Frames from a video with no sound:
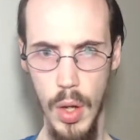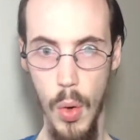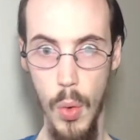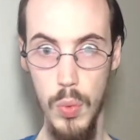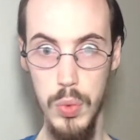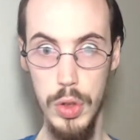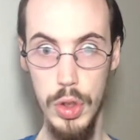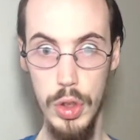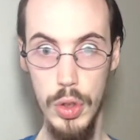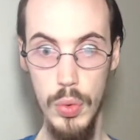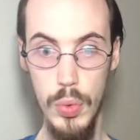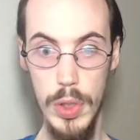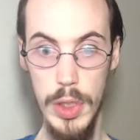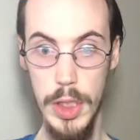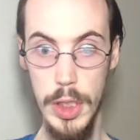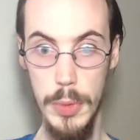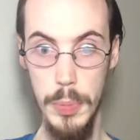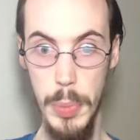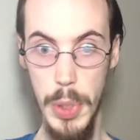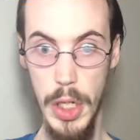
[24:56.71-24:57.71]
oh shoot,
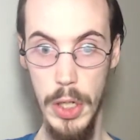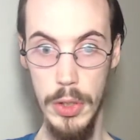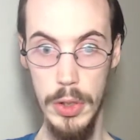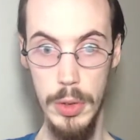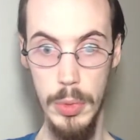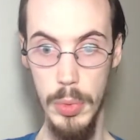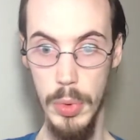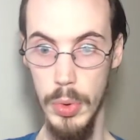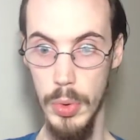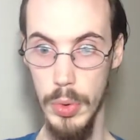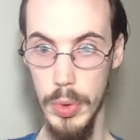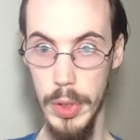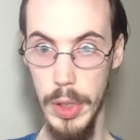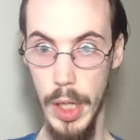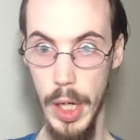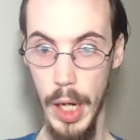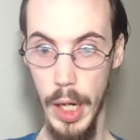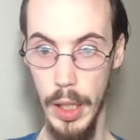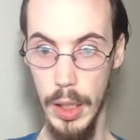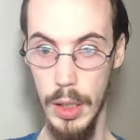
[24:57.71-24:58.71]
he's piercing through the
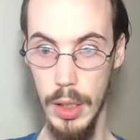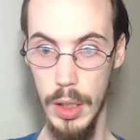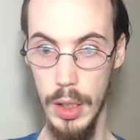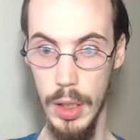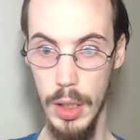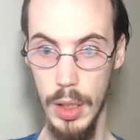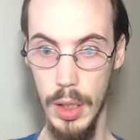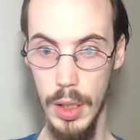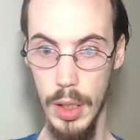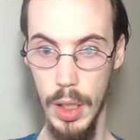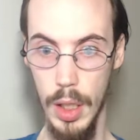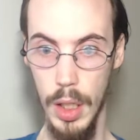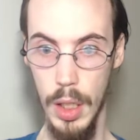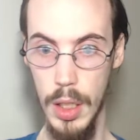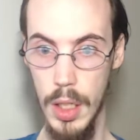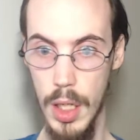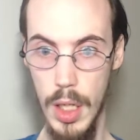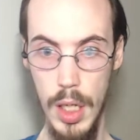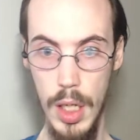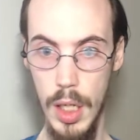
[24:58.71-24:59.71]
neck.
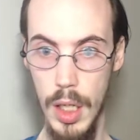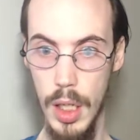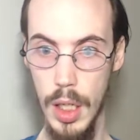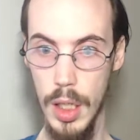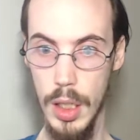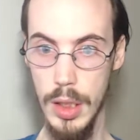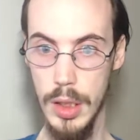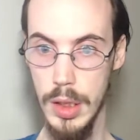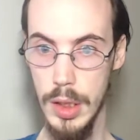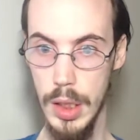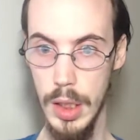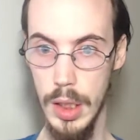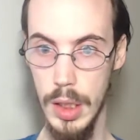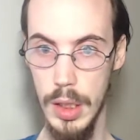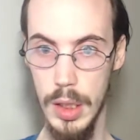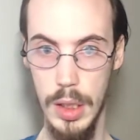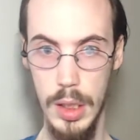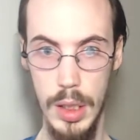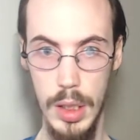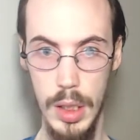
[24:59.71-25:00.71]
Ah,
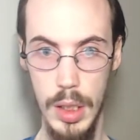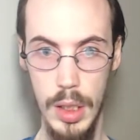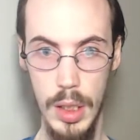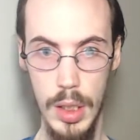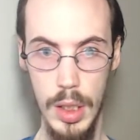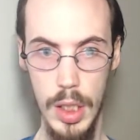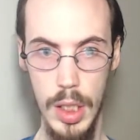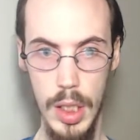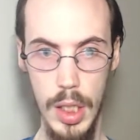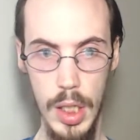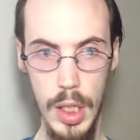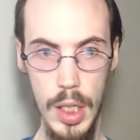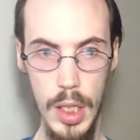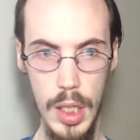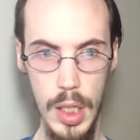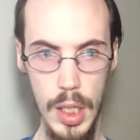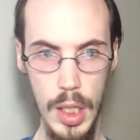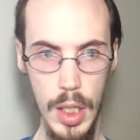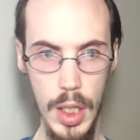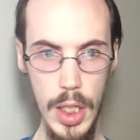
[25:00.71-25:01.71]
like,
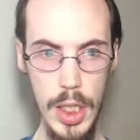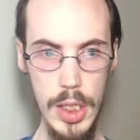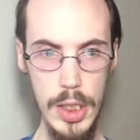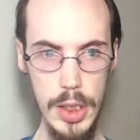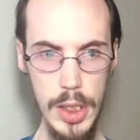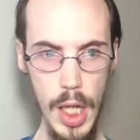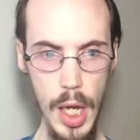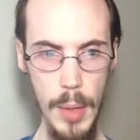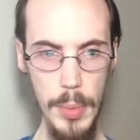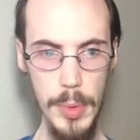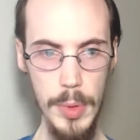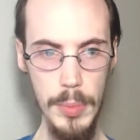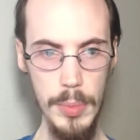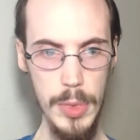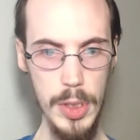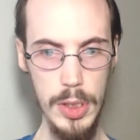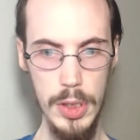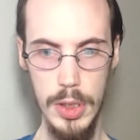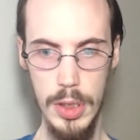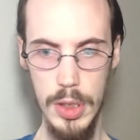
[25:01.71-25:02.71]
he stabbed him.
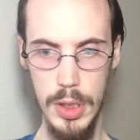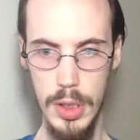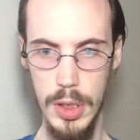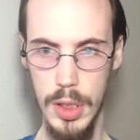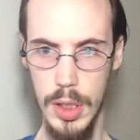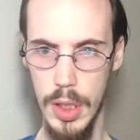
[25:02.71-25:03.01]
Shh.